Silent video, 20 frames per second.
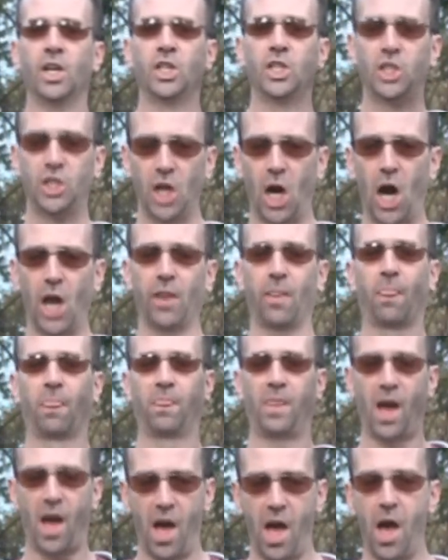Shut
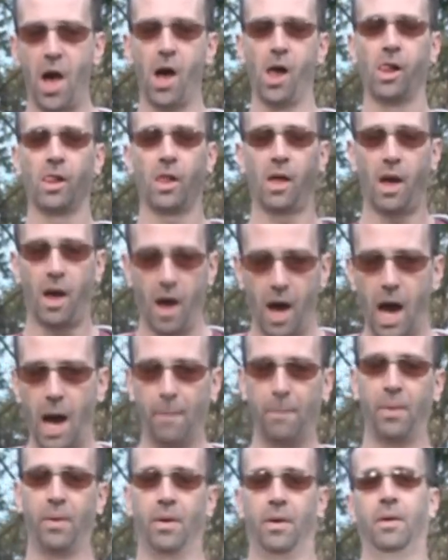the hell
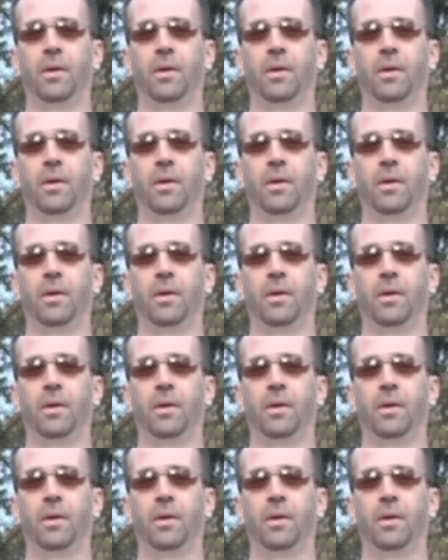up.